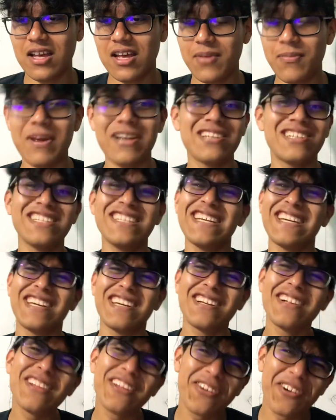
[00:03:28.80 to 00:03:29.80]
actually getting
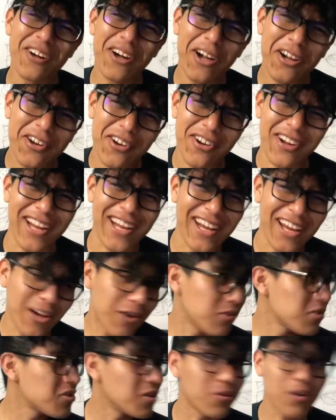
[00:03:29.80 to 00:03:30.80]
a little hungry right now,
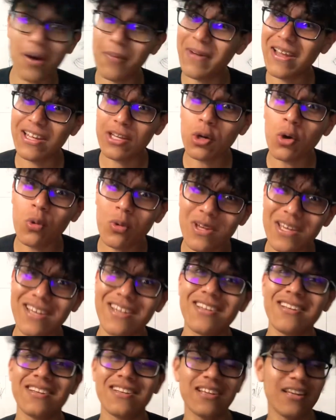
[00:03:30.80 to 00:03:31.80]
so I might go eat.
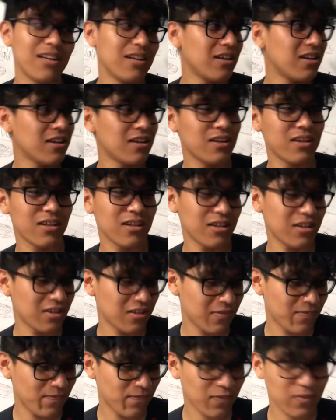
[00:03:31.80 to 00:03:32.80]
Uh,
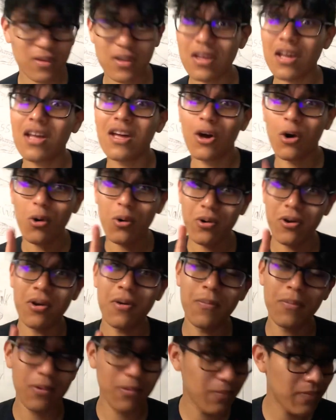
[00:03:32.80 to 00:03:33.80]
hold
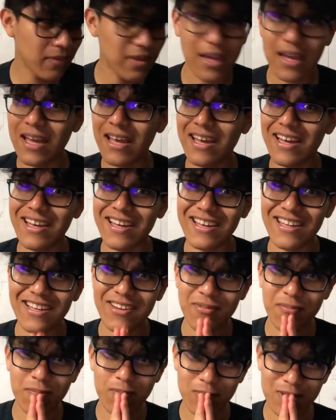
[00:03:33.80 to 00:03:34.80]
up,
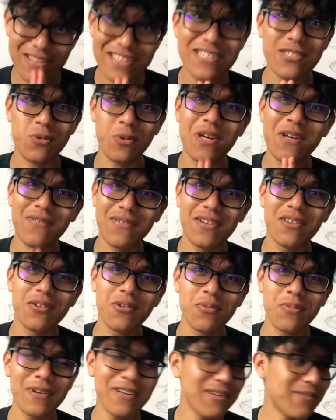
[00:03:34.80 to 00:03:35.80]
and please wait a little
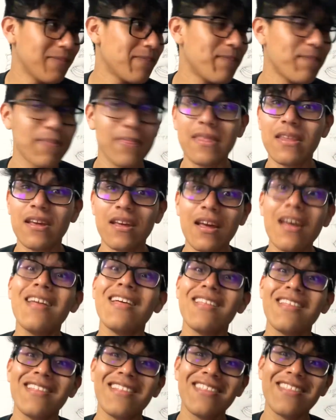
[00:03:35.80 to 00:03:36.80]
bit.
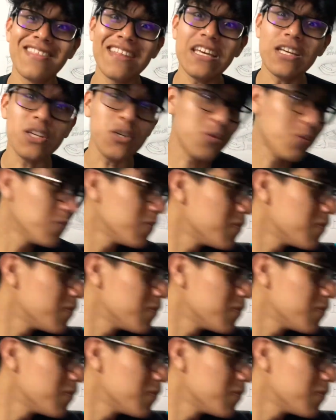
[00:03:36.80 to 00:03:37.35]
Thank you.